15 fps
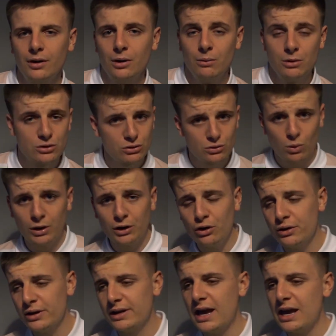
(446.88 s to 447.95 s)
which was quite good.
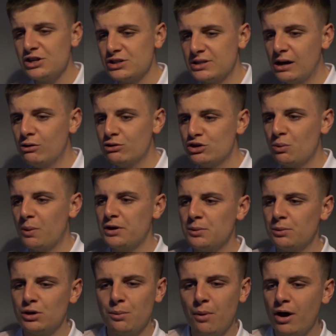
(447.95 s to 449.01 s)
And it actually tells you when you
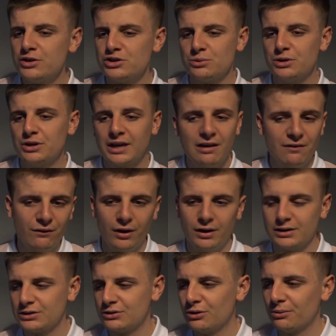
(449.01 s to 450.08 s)
put your mind to it, you can find
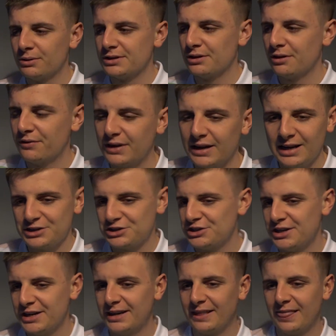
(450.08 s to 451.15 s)
a story. So I think last
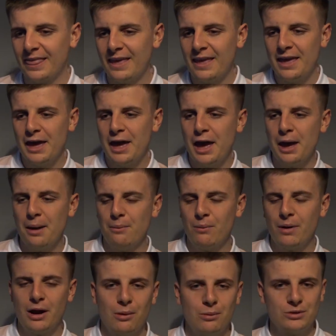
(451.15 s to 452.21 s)
year,
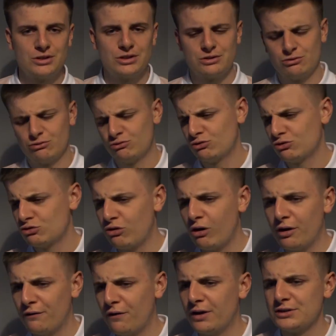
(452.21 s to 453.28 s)
when I was
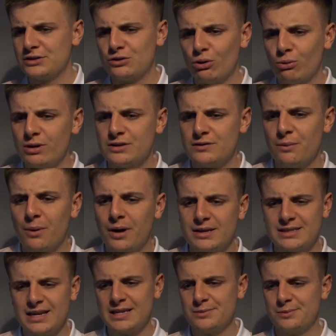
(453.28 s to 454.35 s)
trying to find stories for my
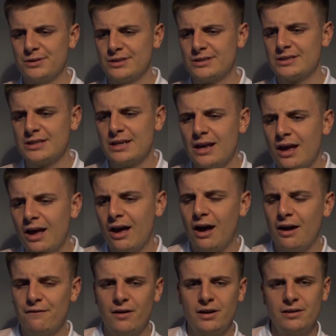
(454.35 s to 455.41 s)
assessments,
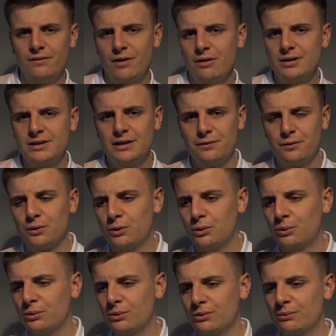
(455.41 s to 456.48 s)
I find it very difficult